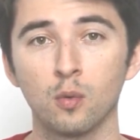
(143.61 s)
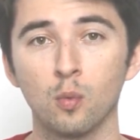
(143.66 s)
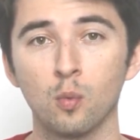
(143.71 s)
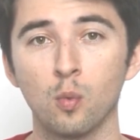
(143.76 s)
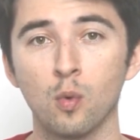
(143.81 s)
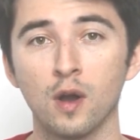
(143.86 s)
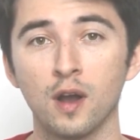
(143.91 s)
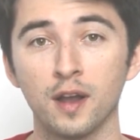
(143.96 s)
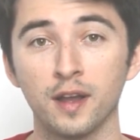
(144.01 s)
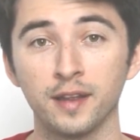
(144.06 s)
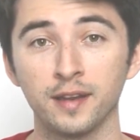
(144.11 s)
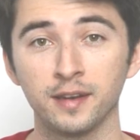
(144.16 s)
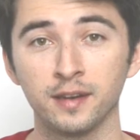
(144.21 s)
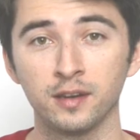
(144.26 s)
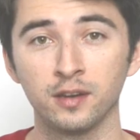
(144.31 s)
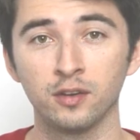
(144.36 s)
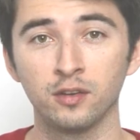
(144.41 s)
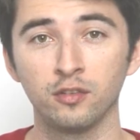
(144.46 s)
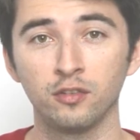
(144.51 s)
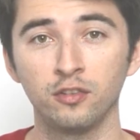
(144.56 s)

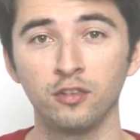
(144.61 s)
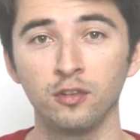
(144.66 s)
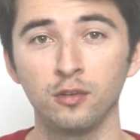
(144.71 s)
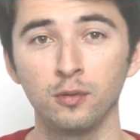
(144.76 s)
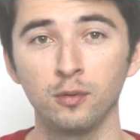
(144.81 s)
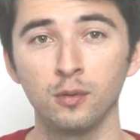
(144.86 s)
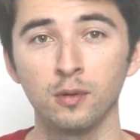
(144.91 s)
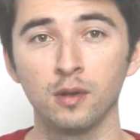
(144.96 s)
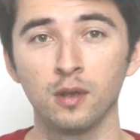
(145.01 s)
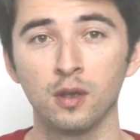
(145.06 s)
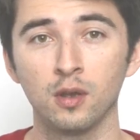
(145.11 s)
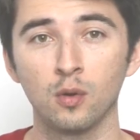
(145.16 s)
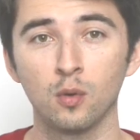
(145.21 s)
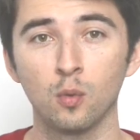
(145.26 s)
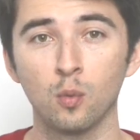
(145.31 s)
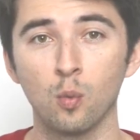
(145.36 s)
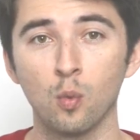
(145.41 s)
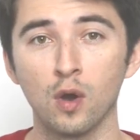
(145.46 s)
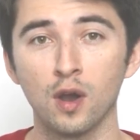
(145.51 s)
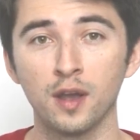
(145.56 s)
1, 2,
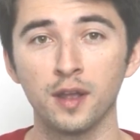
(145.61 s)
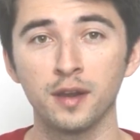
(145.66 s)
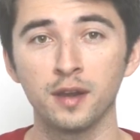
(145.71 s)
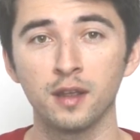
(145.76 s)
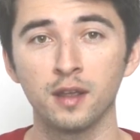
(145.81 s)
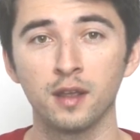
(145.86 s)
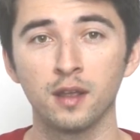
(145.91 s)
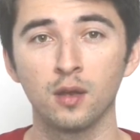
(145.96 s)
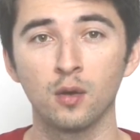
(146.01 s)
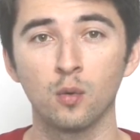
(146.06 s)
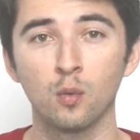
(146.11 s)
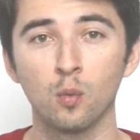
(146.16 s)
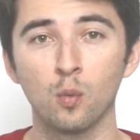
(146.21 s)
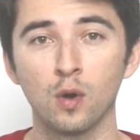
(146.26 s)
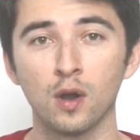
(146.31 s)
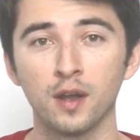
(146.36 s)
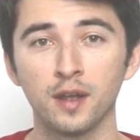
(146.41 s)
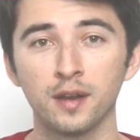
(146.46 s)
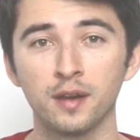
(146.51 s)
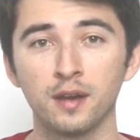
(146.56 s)
1,
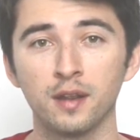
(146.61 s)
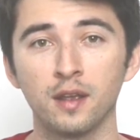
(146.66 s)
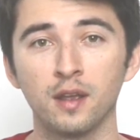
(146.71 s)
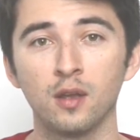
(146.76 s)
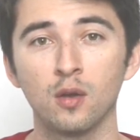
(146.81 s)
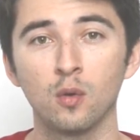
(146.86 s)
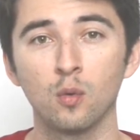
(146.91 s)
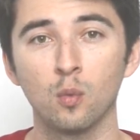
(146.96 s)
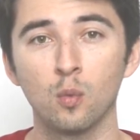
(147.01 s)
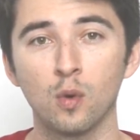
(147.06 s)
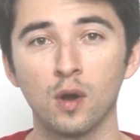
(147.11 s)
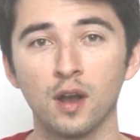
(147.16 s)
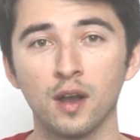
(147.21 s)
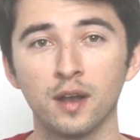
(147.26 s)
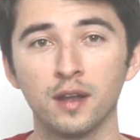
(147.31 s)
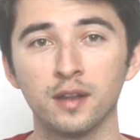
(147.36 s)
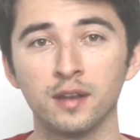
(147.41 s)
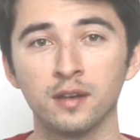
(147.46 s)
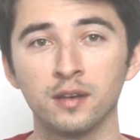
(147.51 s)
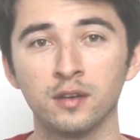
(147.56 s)
1,
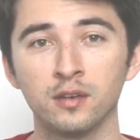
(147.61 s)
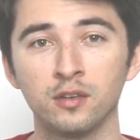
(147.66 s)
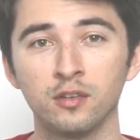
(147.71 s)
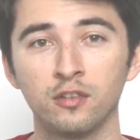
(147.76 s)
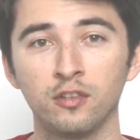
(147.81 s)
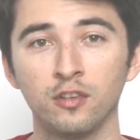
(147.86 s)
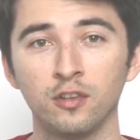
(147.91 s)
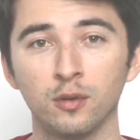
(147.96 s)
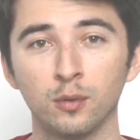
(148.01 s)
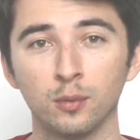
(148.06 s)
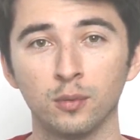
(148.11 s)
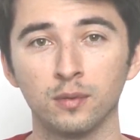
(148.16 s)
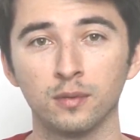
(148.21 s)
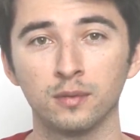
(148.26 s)
1, 2.